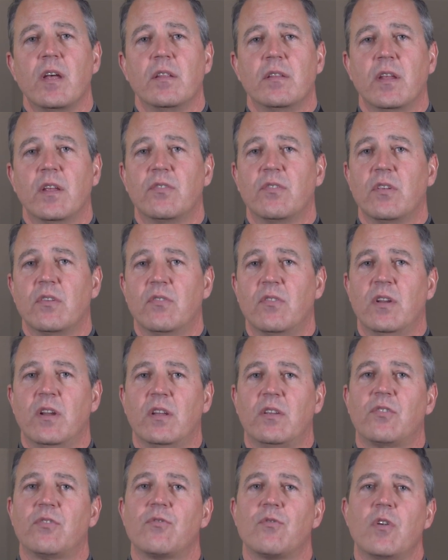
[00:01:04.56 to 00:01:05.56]
this is an
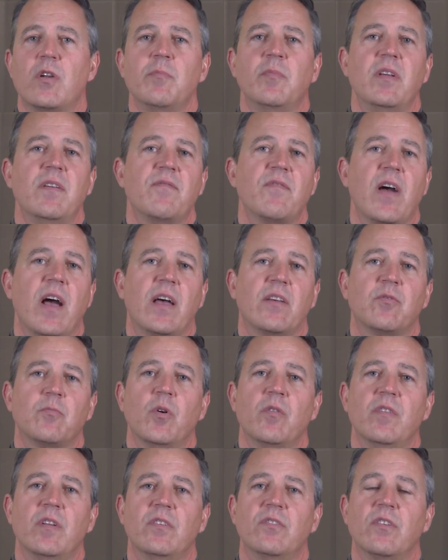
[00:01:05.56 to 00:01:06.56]
extremely
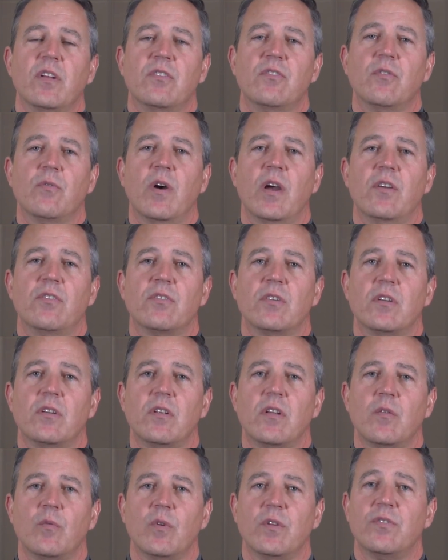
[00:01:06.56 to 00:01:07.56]
fast-moving situation
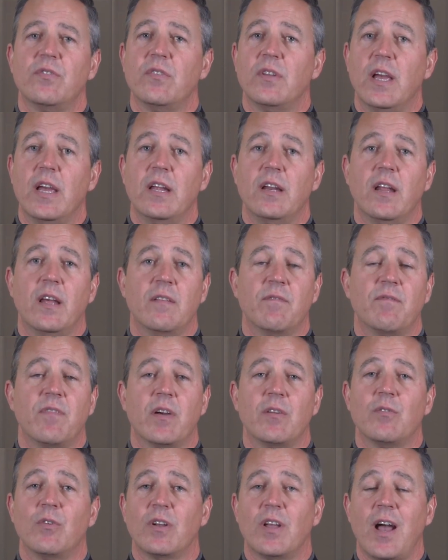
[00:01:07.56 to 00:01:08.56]
with state and
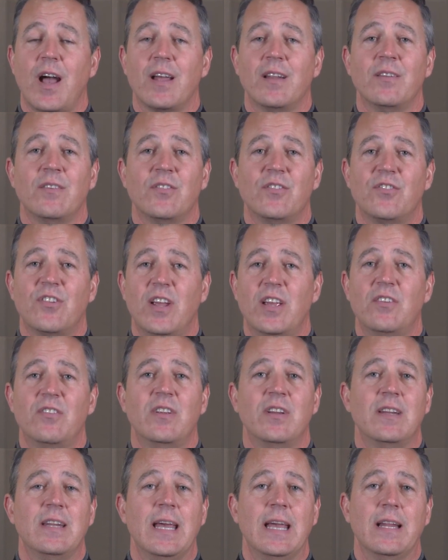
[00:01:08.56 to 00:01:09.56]
federal guidance
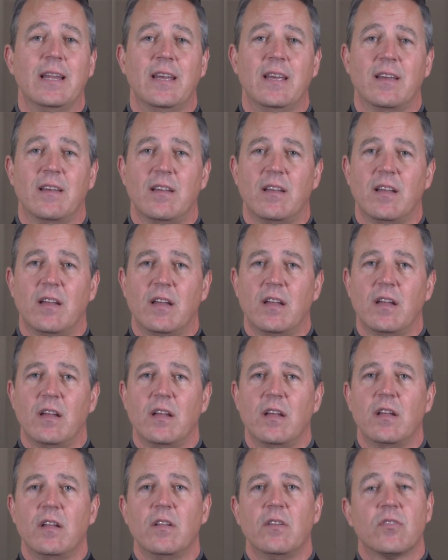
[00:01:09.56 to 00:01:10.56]
changing daily,
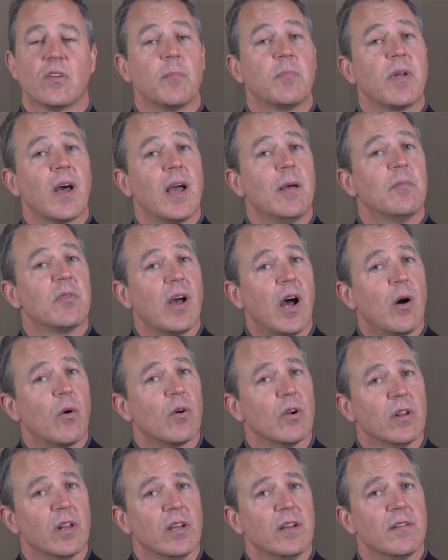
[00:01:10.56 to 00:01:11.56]
sometimes
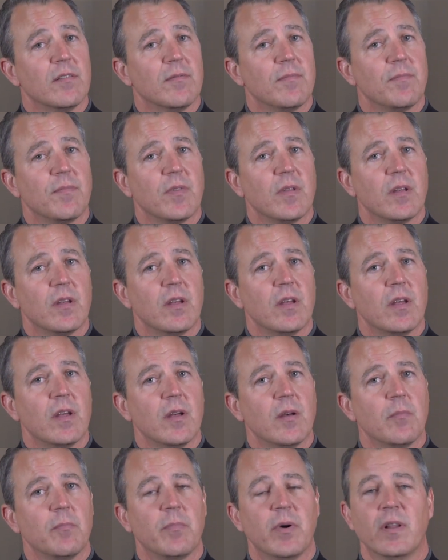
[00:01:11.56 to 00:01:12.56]
hourly.
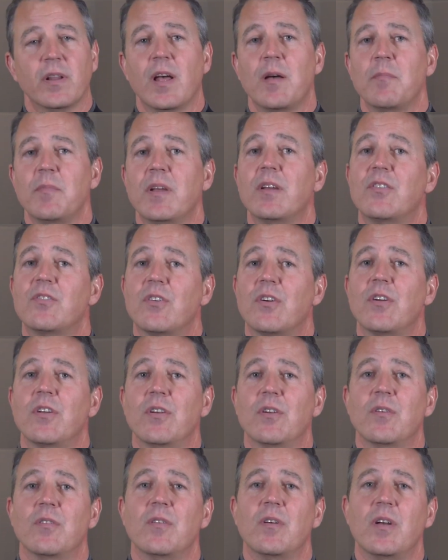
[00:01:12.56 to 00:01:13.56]
But let me assure
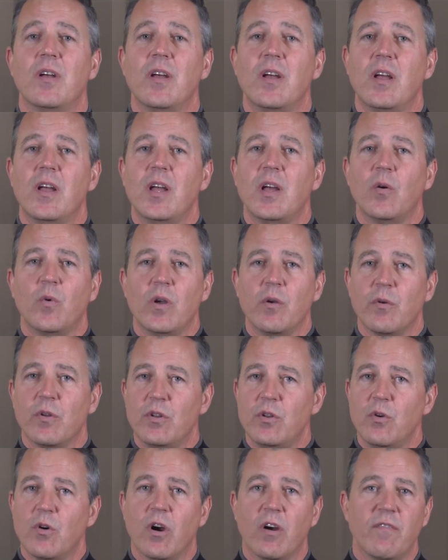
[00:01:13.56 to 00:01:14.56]
you, we will
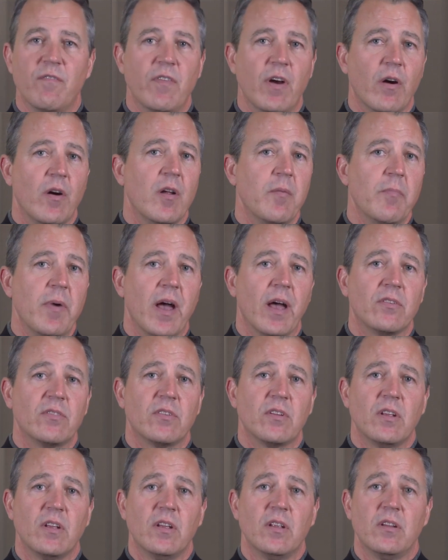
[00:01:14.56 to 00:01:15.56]
do our very
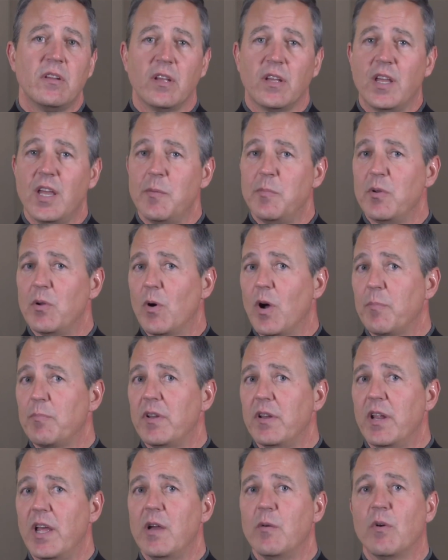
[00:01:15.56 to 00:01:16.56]
best to keep you up
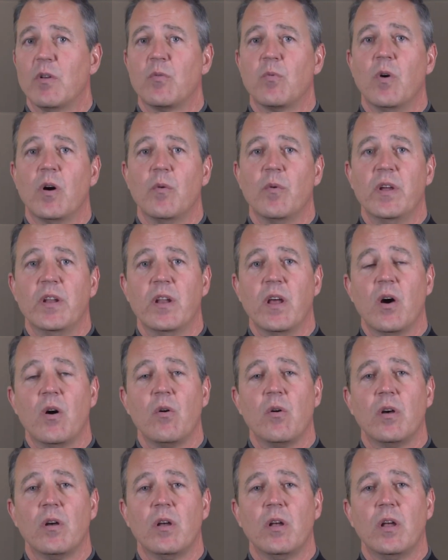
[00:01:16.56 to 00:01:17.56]
to date with what we
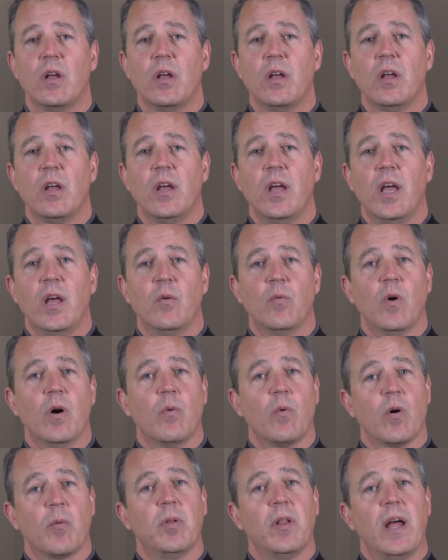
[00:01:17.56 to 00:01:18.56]
know and what
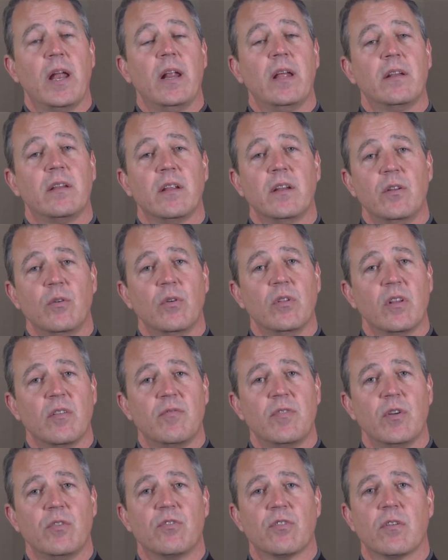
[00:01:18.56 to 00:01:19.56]
we're planning to do in the
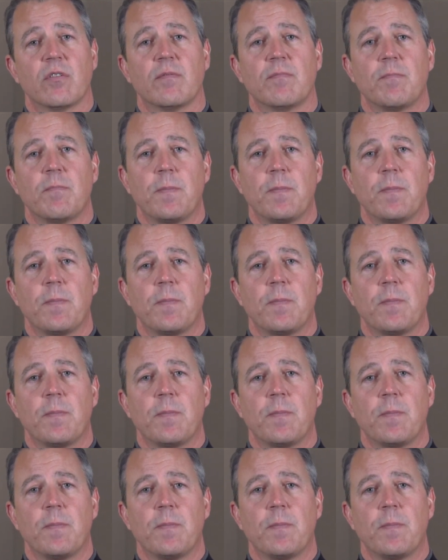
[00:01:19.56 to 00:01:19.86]
future.